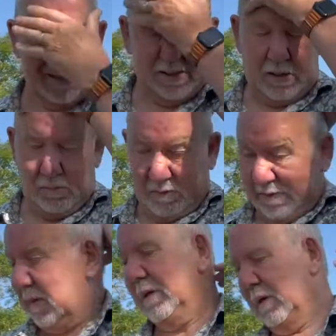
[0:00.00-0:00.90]
so
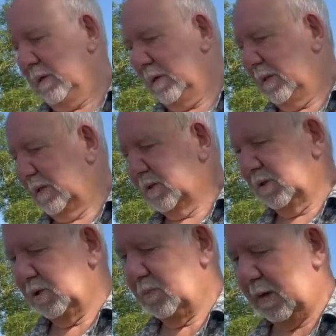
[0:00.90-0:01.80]
that's
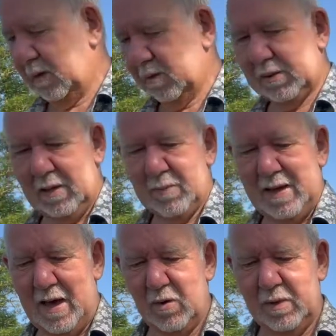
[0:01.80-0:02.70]
not too bad. I'll take my
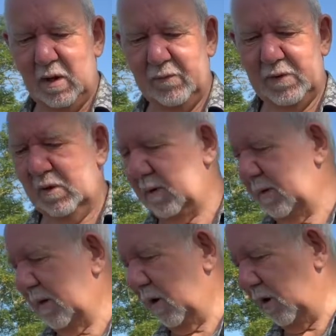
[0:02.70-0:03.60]
helmet off. I don't need
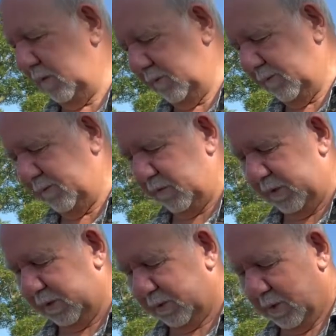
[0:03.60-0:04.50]
that on for
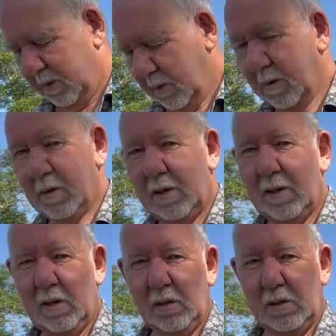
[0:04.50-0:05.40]
this
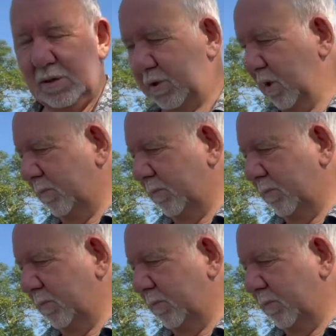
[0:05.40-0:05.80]
little job.